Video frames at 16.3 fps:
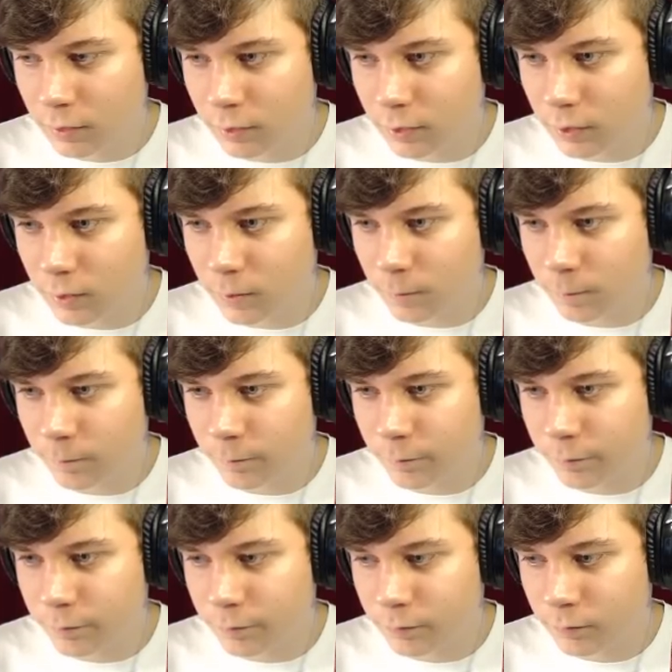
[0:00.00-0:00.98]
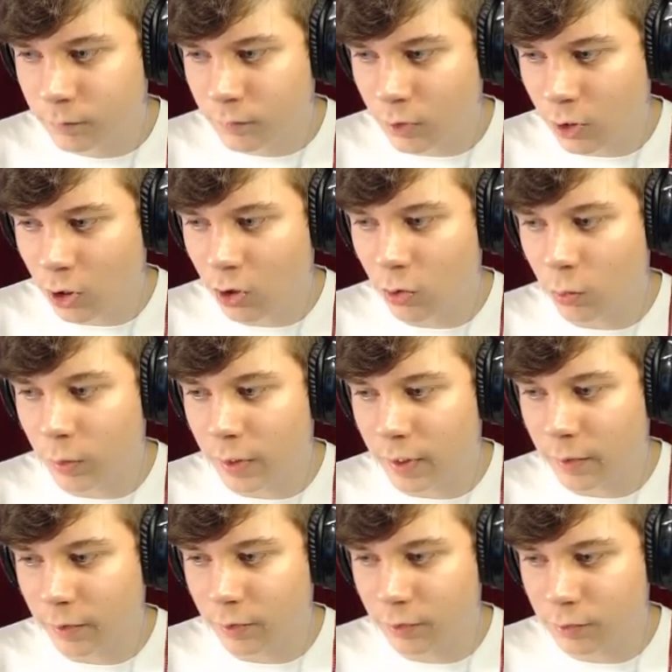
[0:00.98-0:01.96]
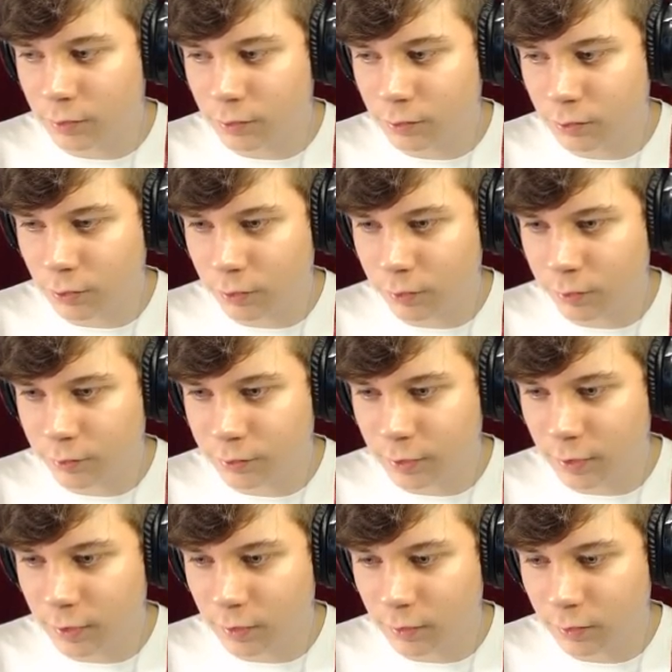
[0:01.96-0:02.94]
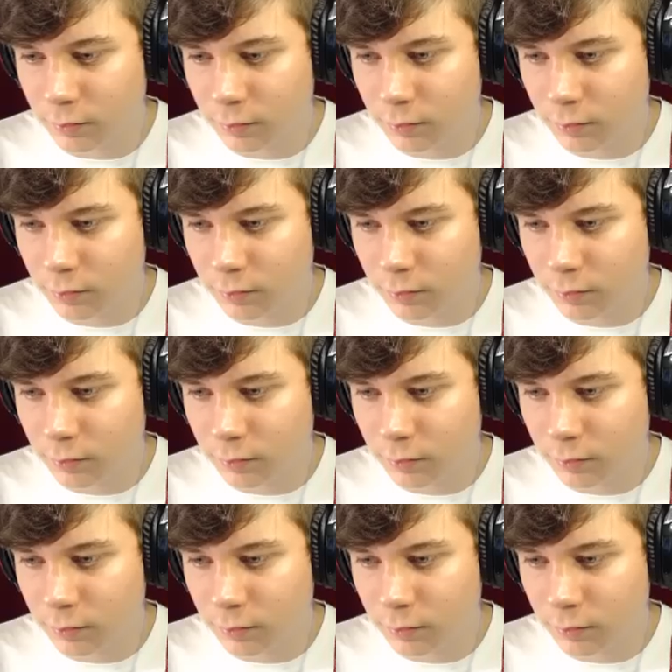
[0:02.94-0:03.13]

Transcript: Um. Oh, wow. I could have just gone across there.